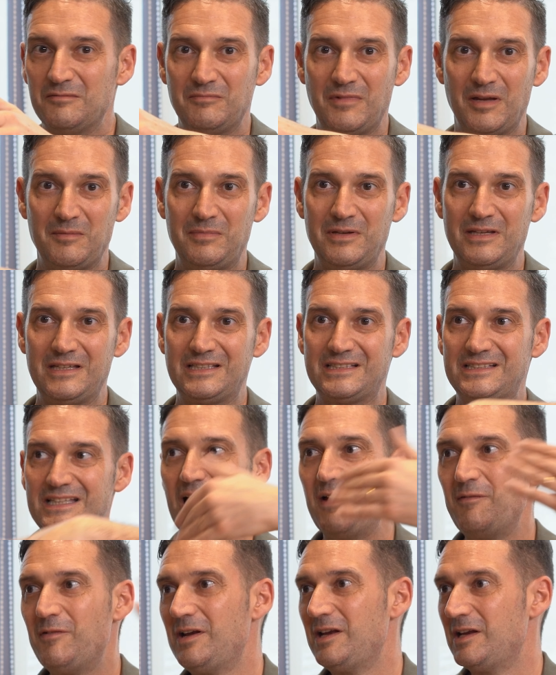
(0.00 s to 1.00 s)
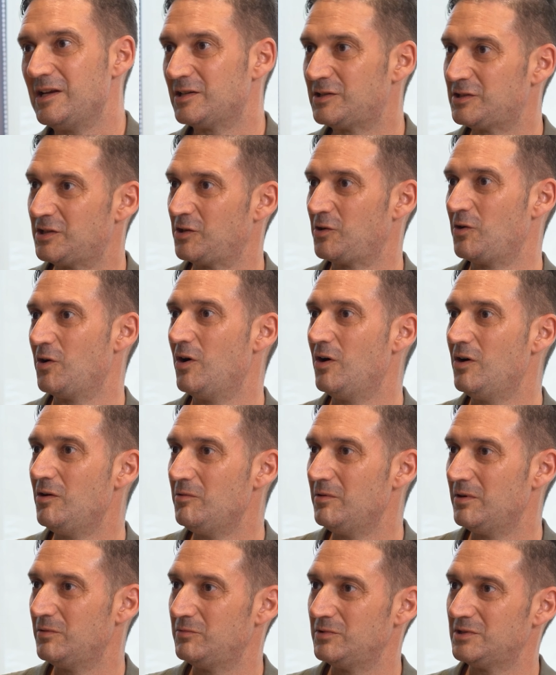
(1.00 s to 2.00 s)
maybe 7 years ago
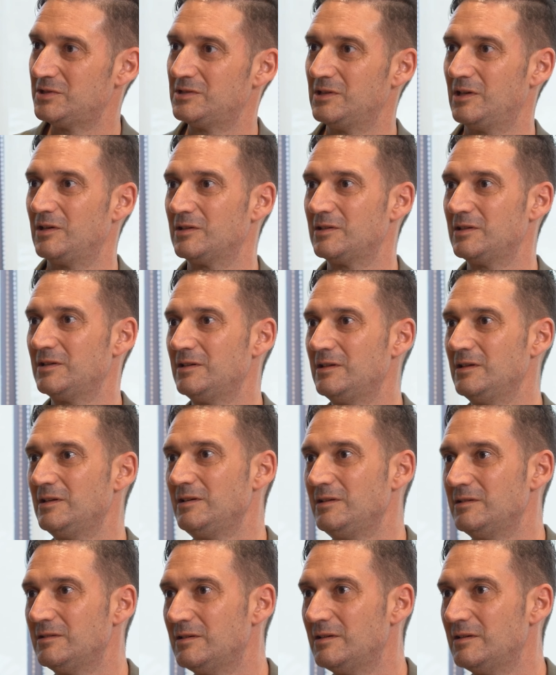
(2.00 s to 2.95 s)
when we started.